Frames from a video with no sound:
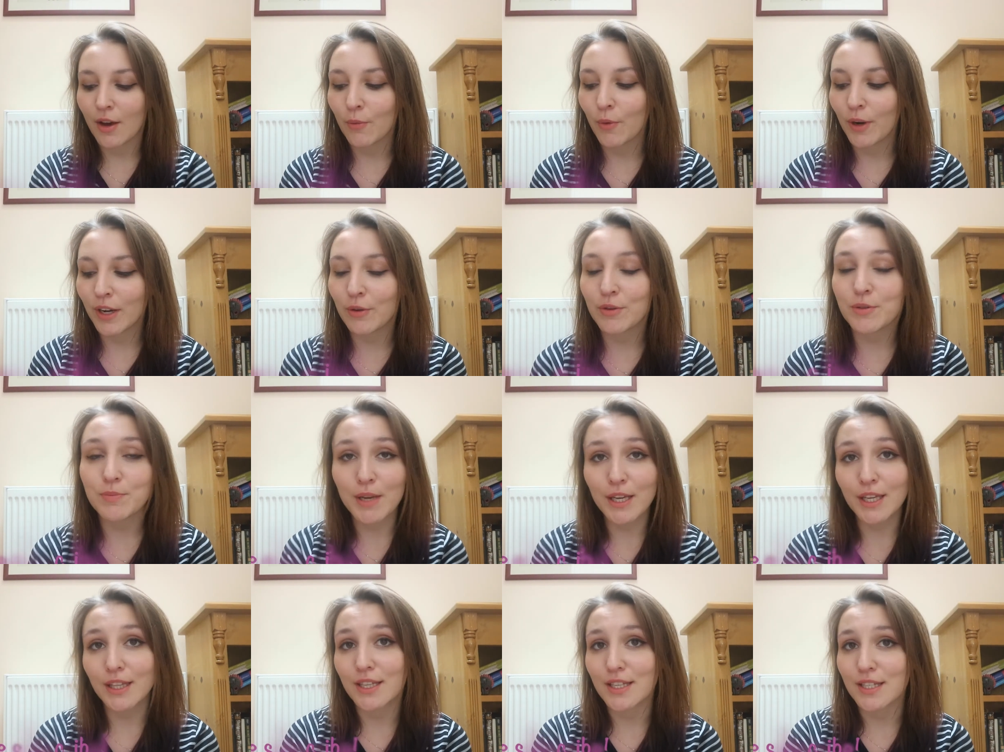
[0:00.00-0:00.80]
When I was
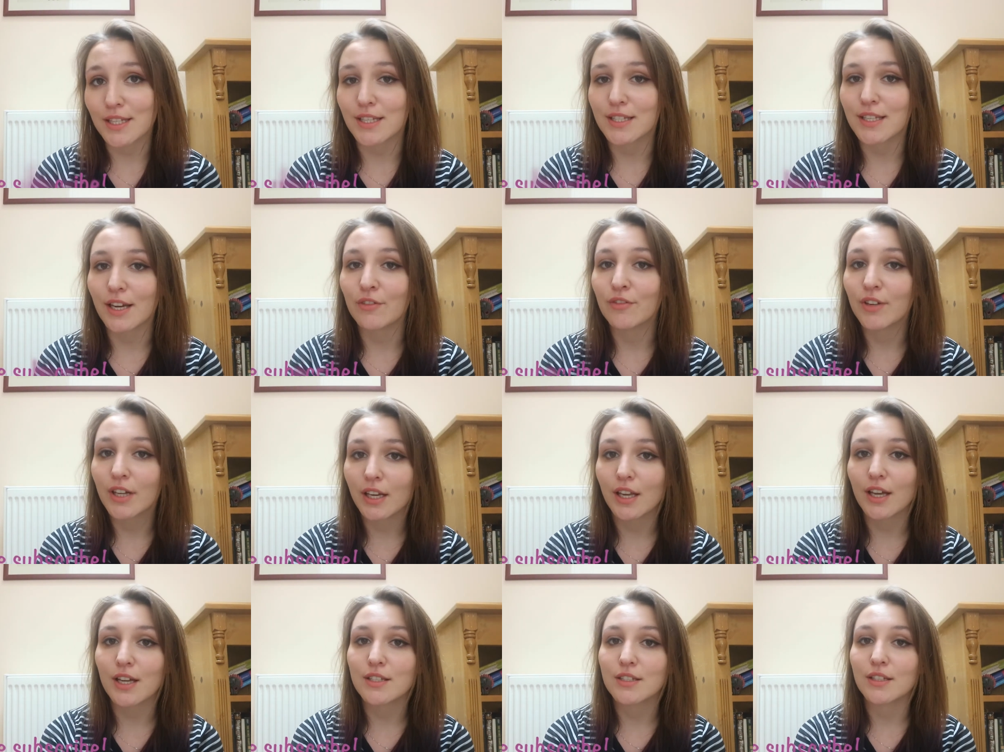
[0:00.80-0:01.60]
making this list, I
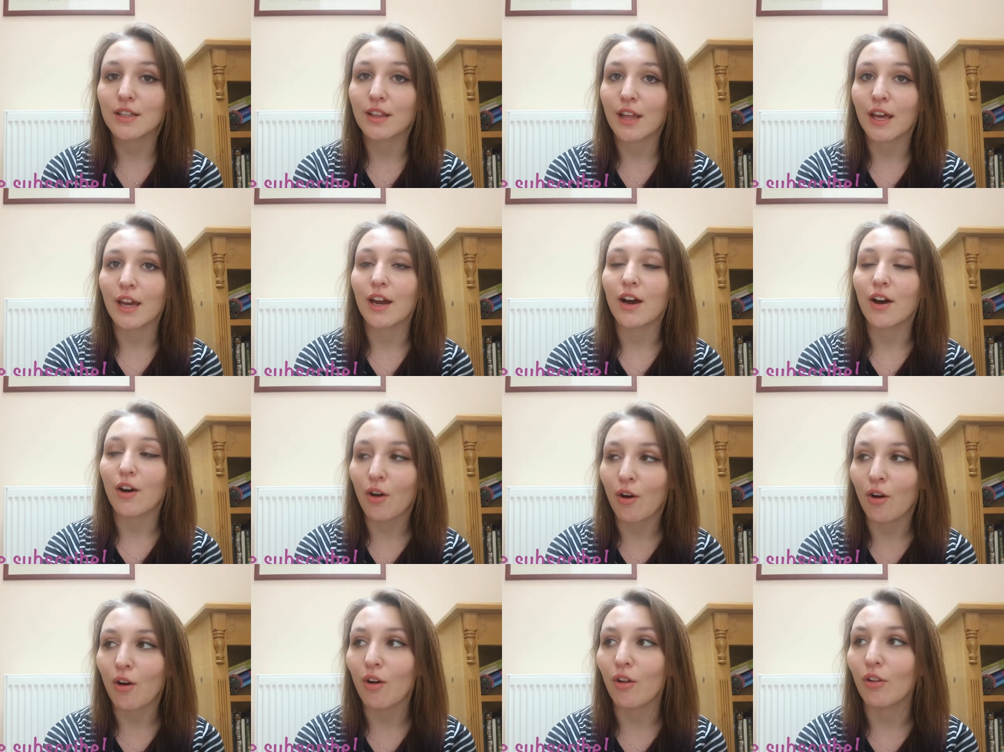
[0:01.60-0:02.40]
realised that they are
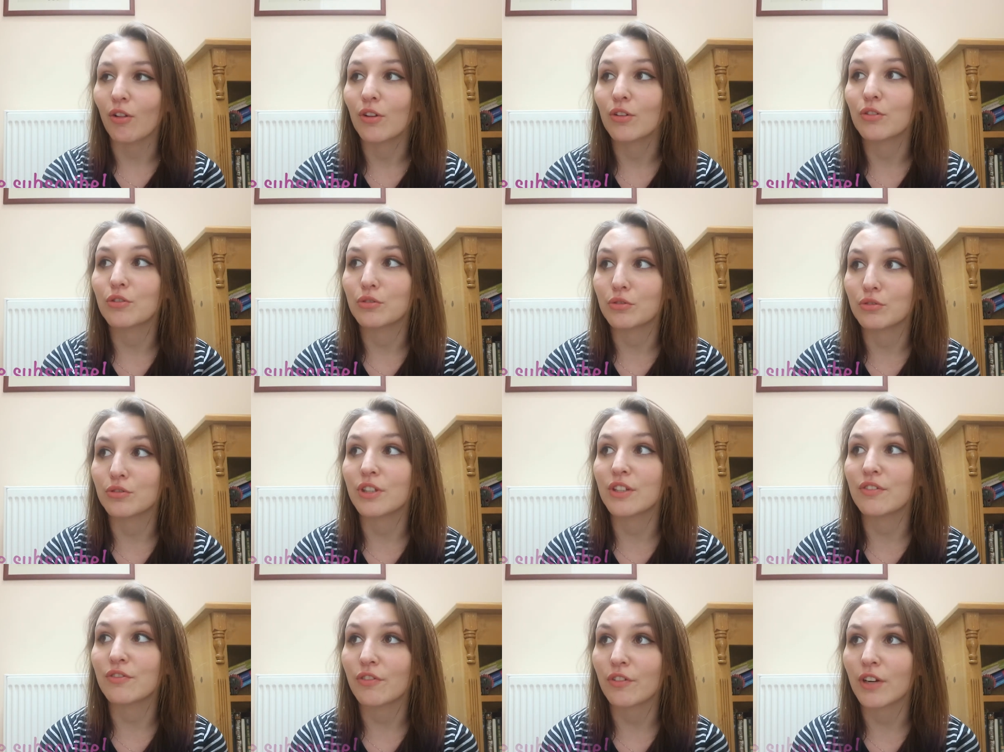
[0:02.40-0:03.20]
all
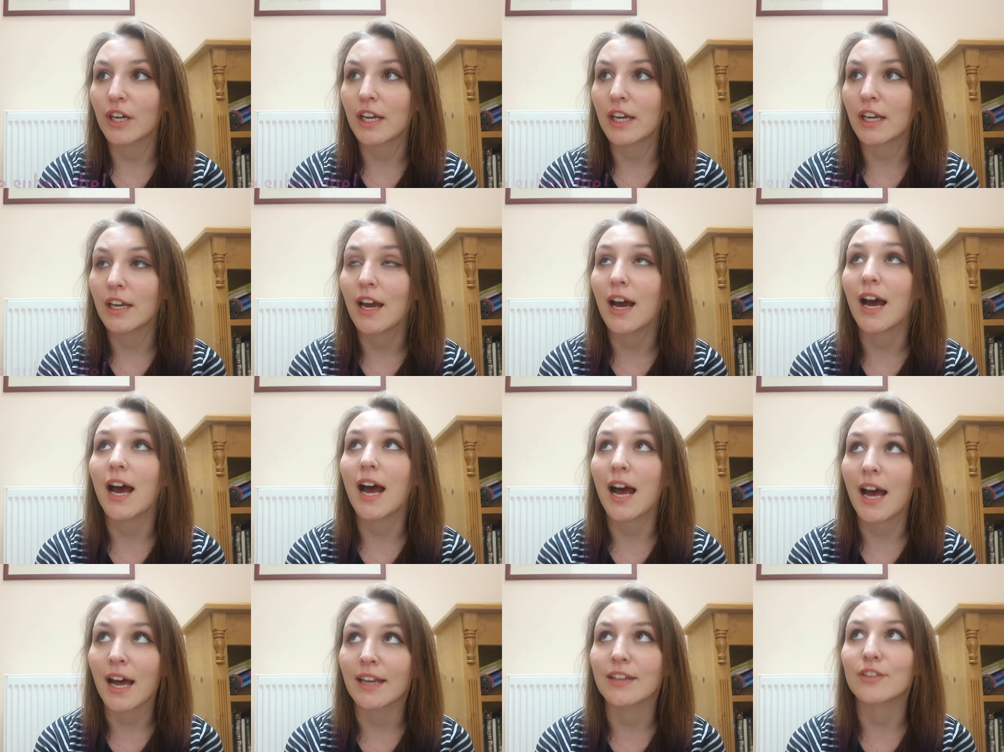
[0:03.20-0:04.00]
cruelty-free
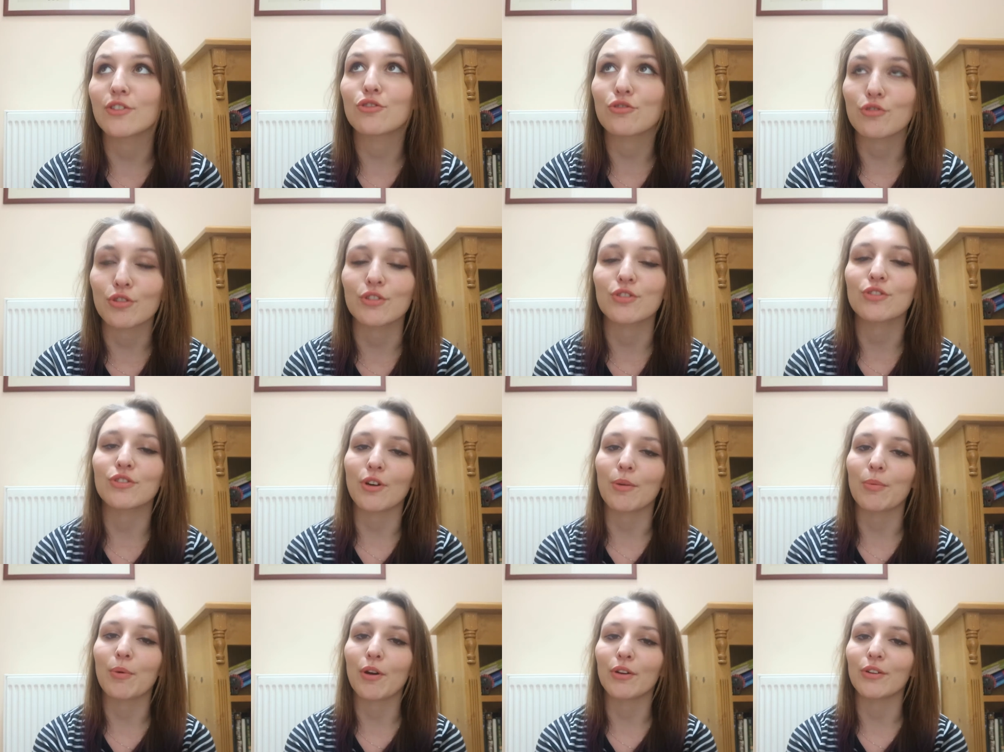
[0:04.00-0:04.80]
and
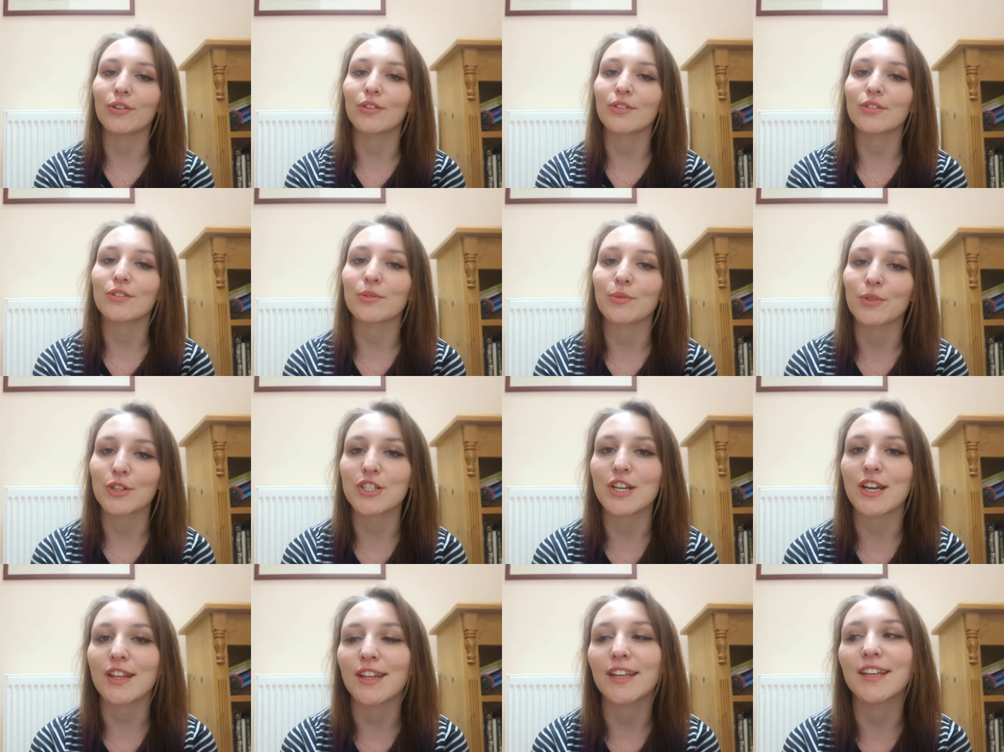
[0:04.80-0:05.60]
drugstore products,
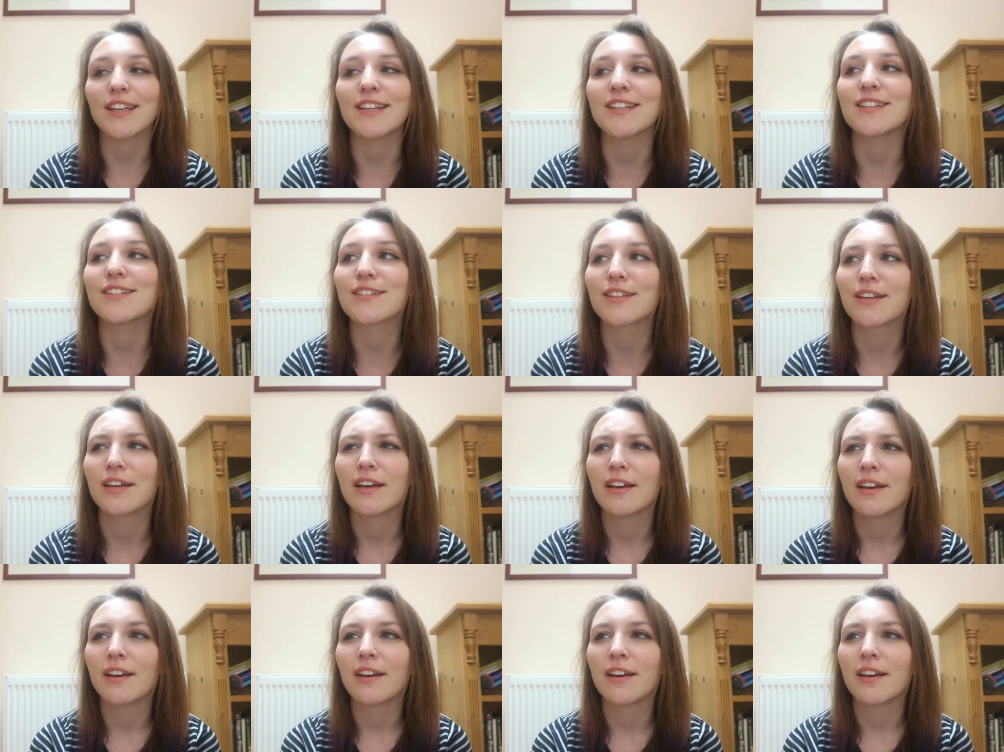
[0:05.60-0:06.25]
which I think is